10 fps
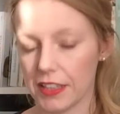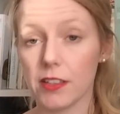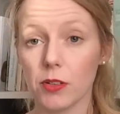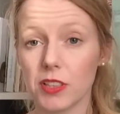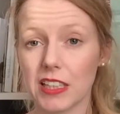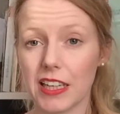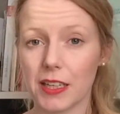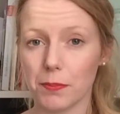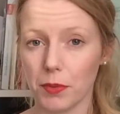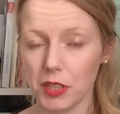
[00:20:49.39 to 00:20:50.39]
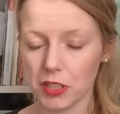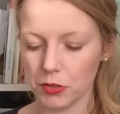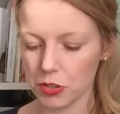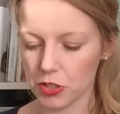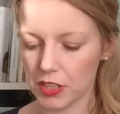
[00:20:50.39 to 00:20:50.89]
It looks like
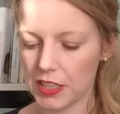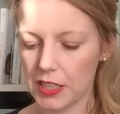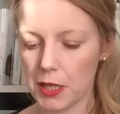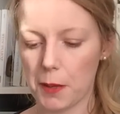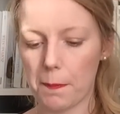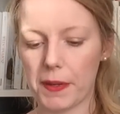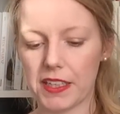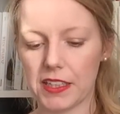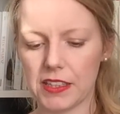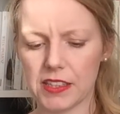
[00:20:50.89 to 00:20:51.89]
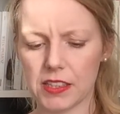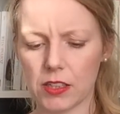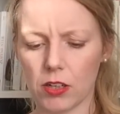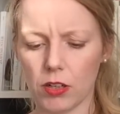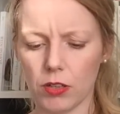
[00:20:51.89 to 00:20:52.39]
brioche, but it's
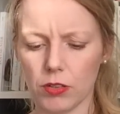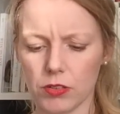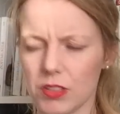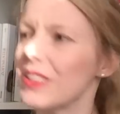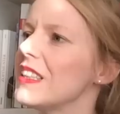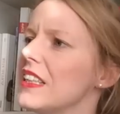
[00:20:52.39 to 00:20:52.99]
called,